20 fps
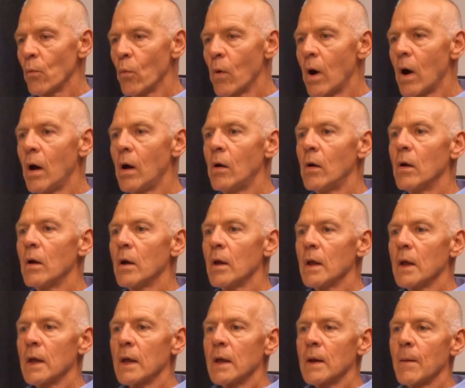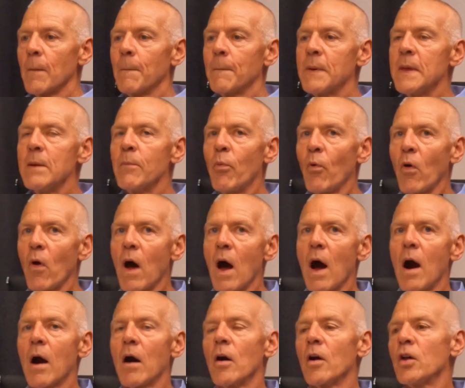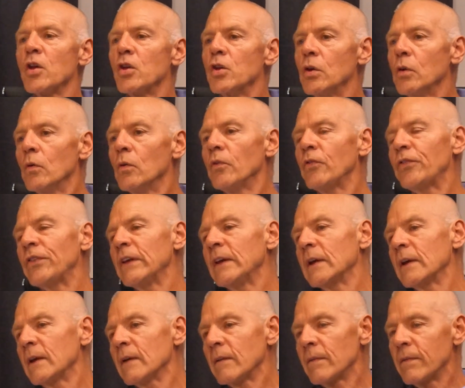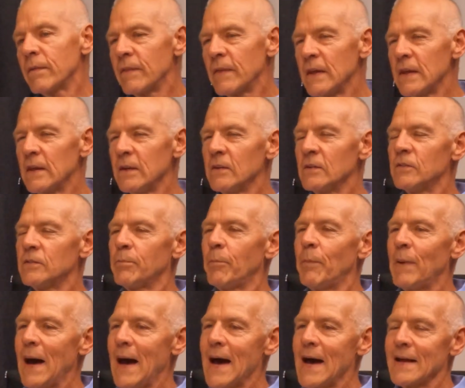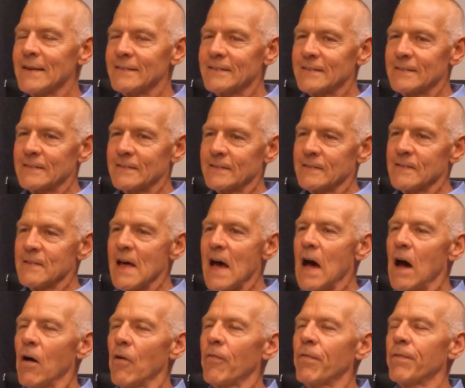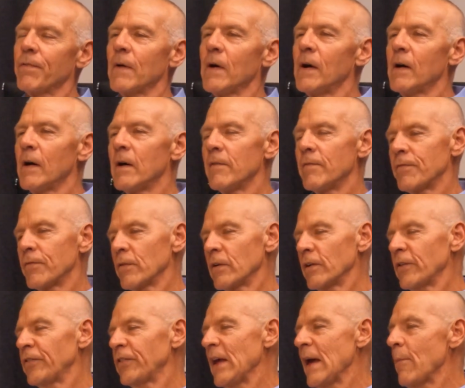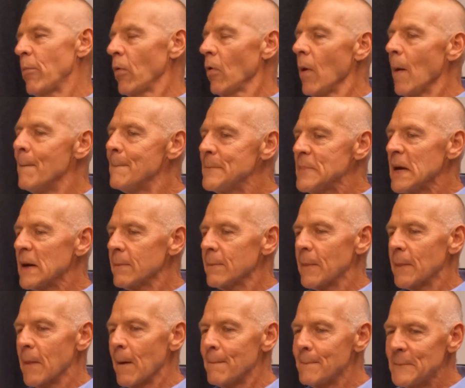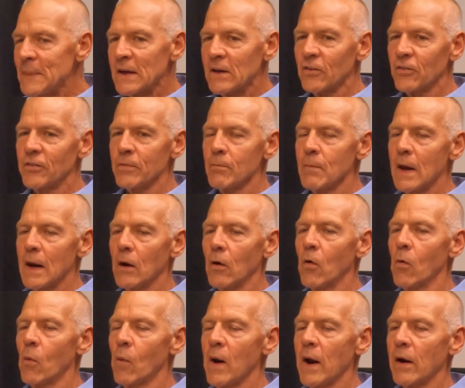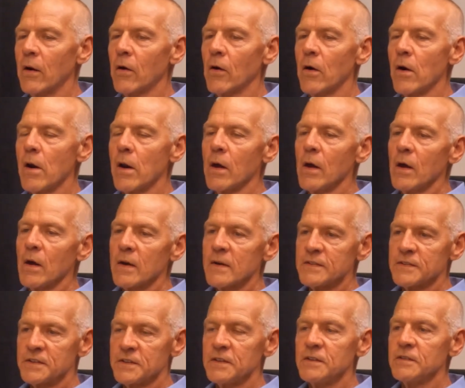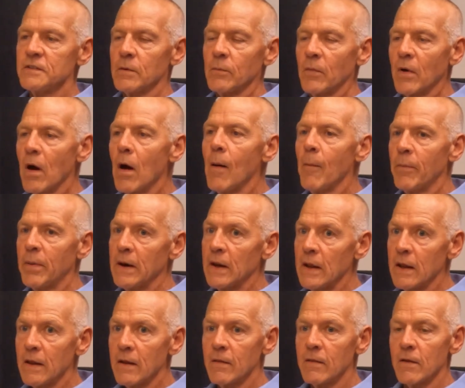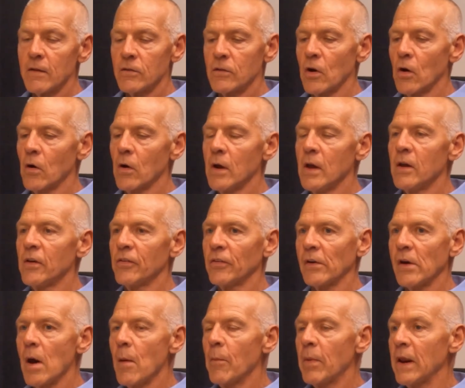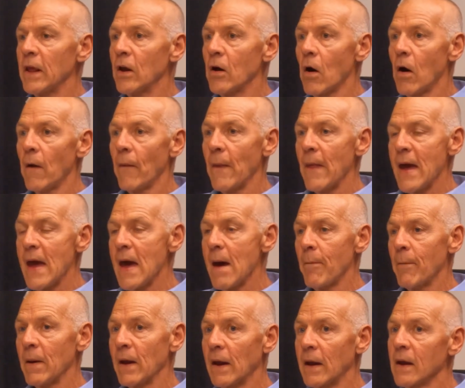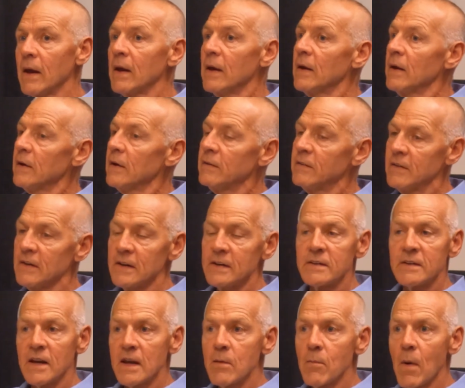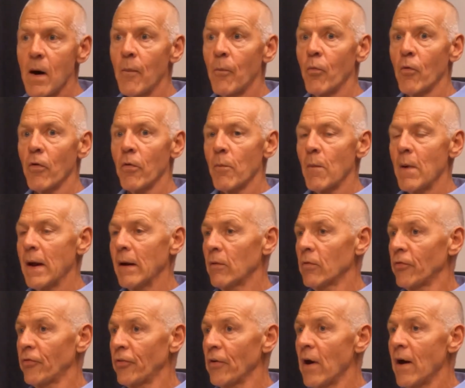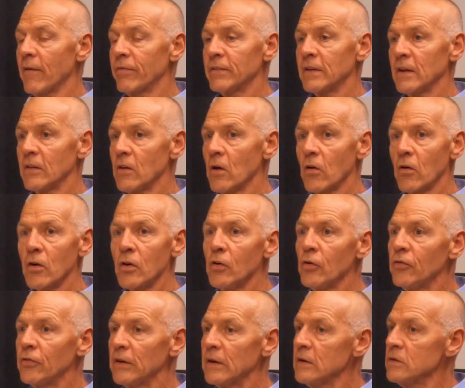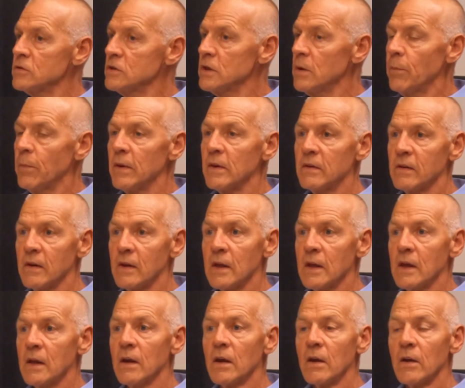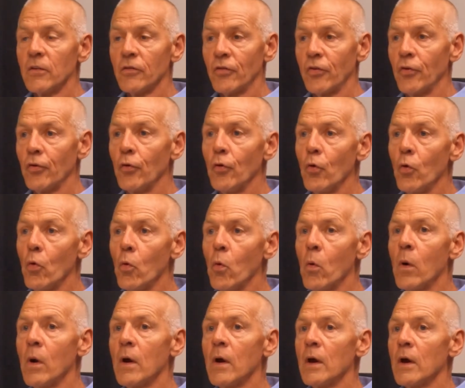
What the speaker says: Well, people are using these bots now. For example, the biggest medical record system company that there is, a company called Epic, did team up with Microsoft, and they're using GPT to